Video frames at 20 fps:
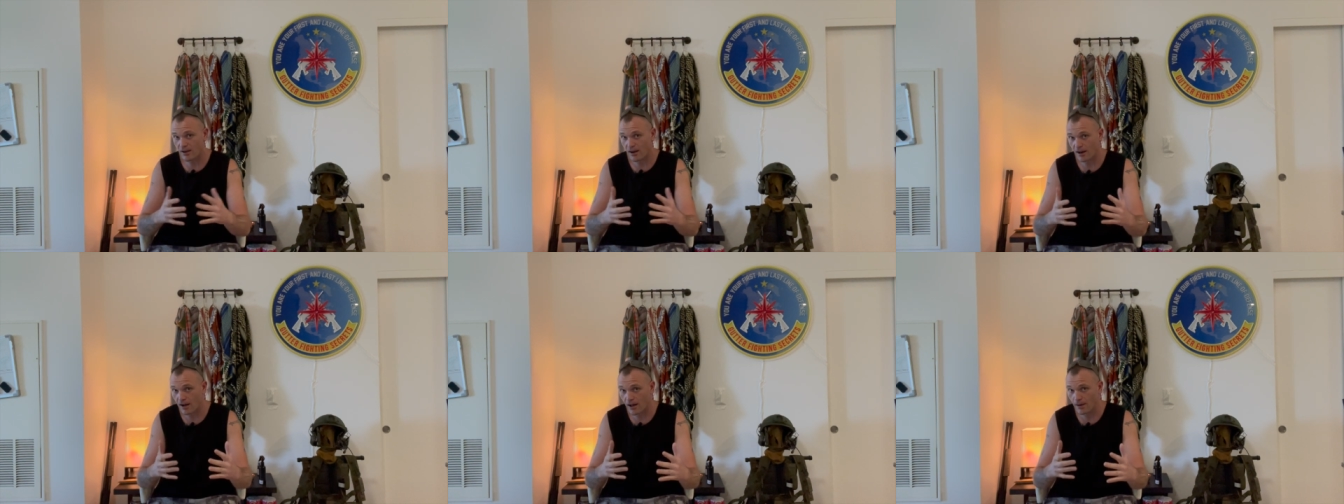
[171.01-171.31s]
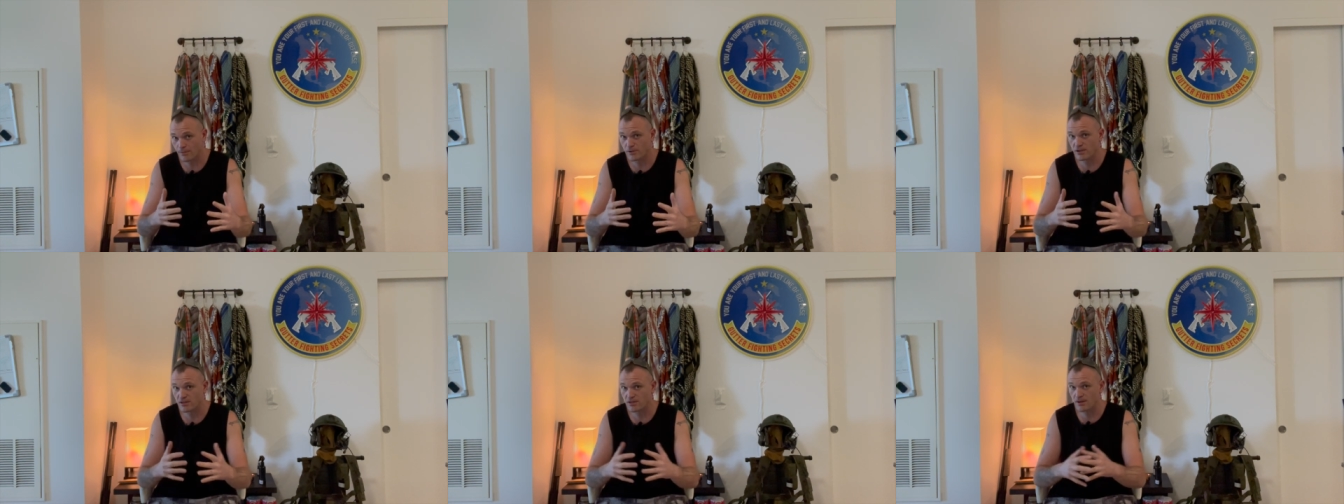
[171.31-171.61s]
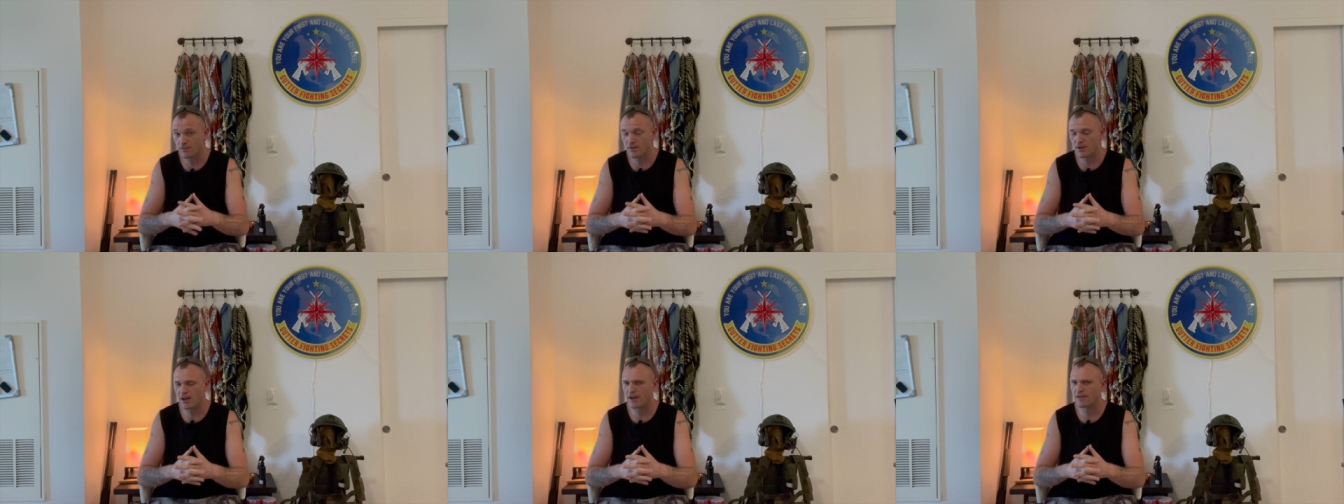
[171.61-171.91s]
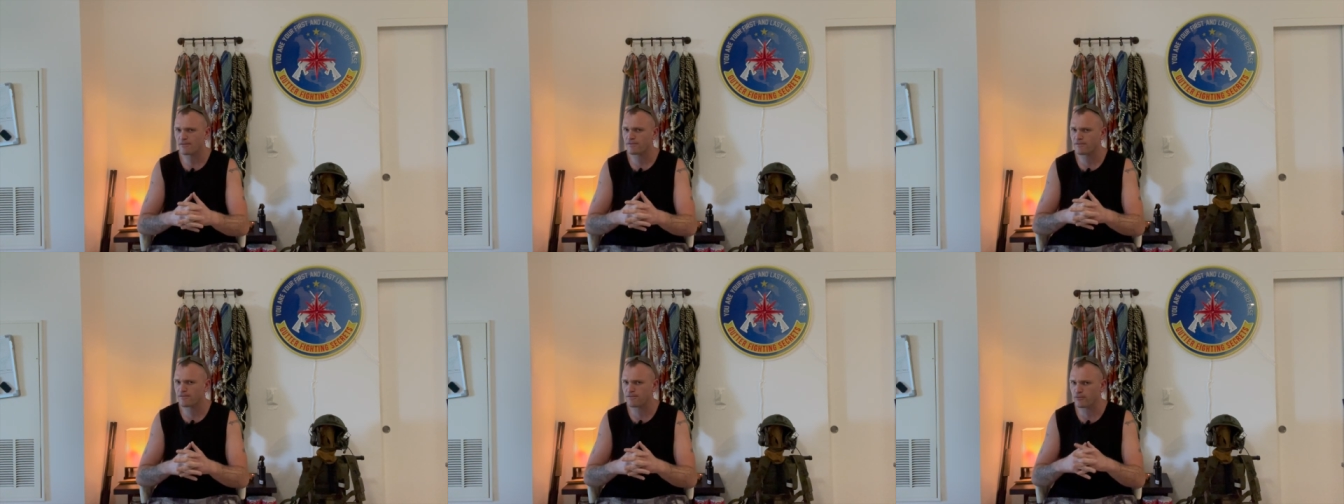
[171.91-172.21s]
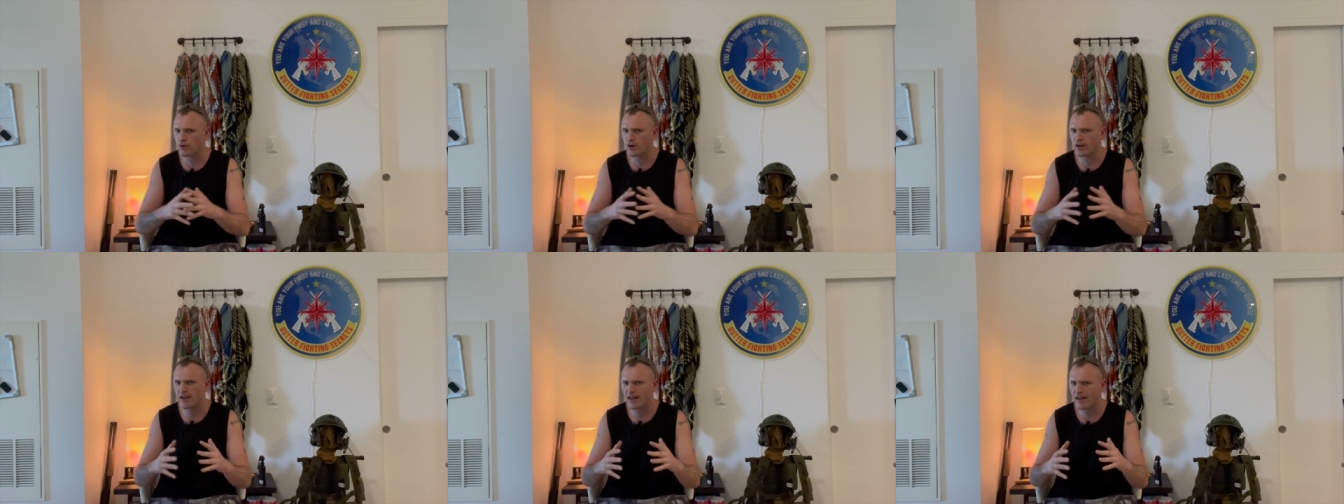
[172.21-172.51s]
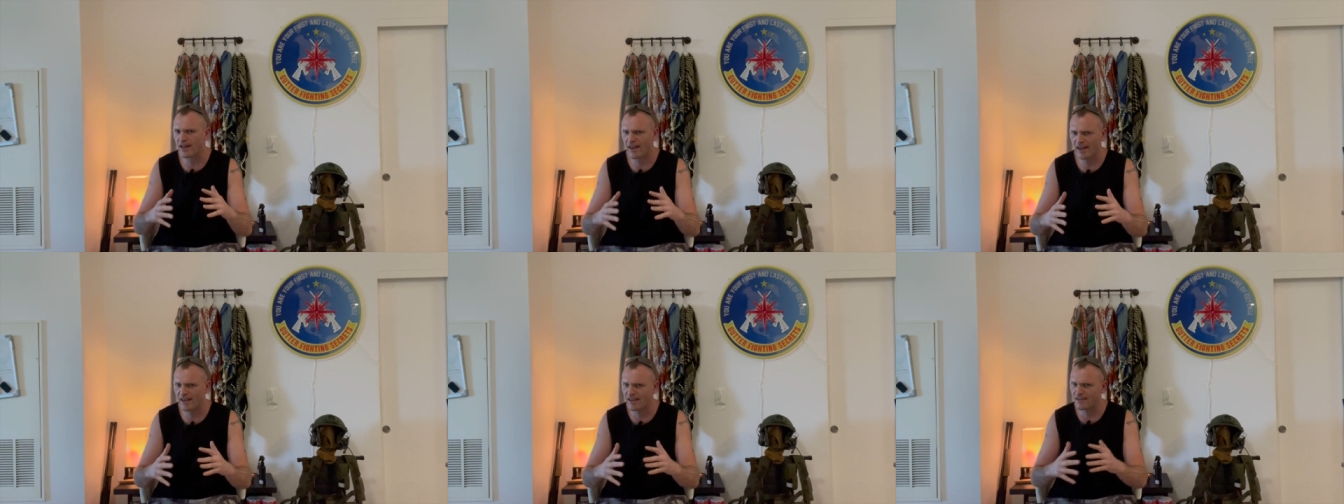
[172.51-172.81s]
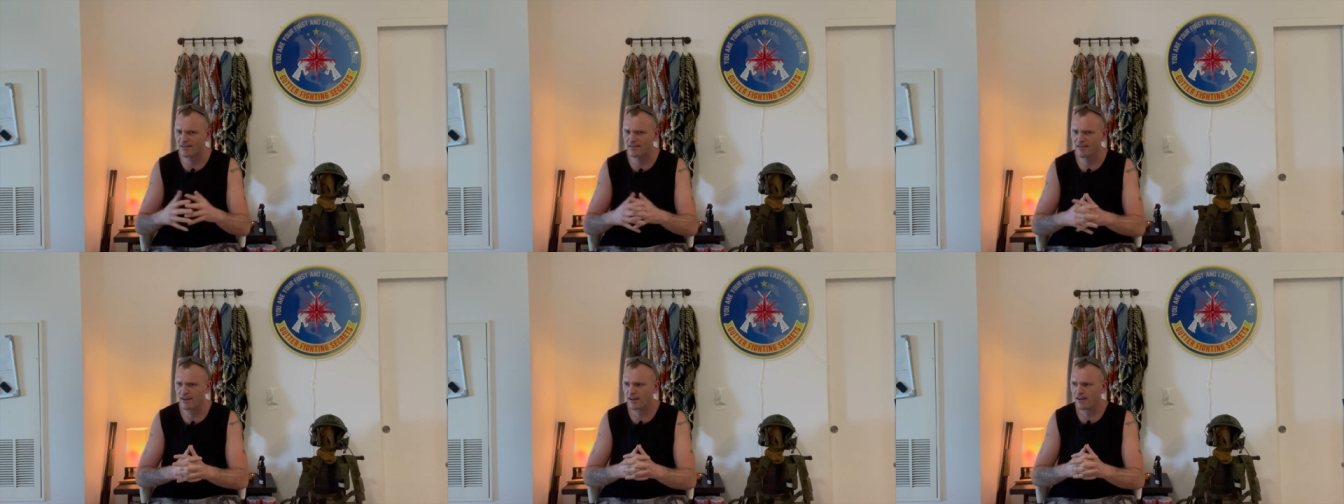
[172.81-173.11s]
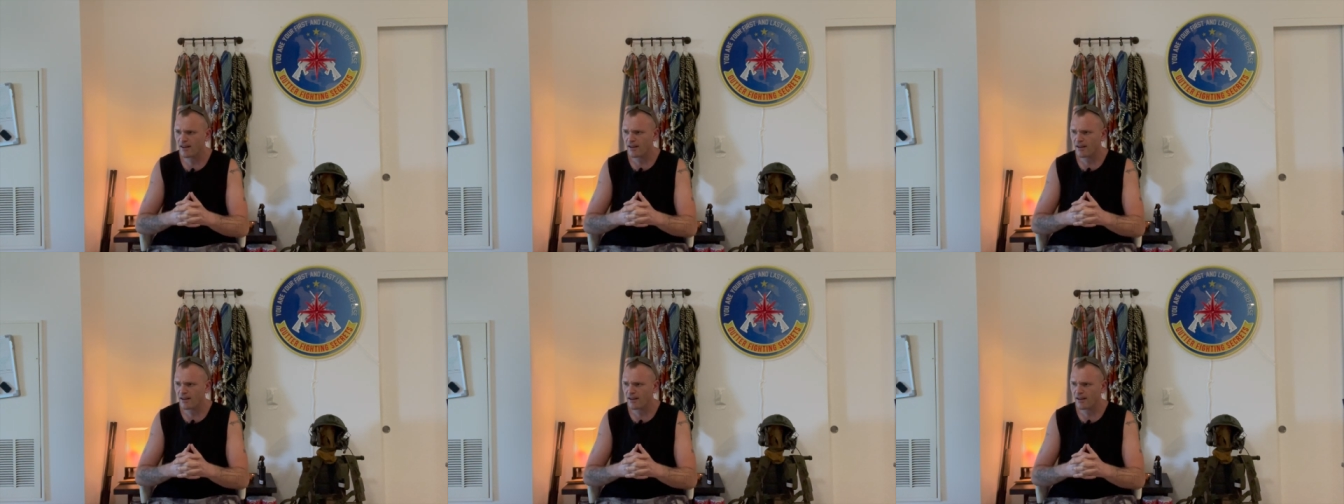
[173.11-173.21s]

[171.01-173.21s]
Comms is something I freaking hate.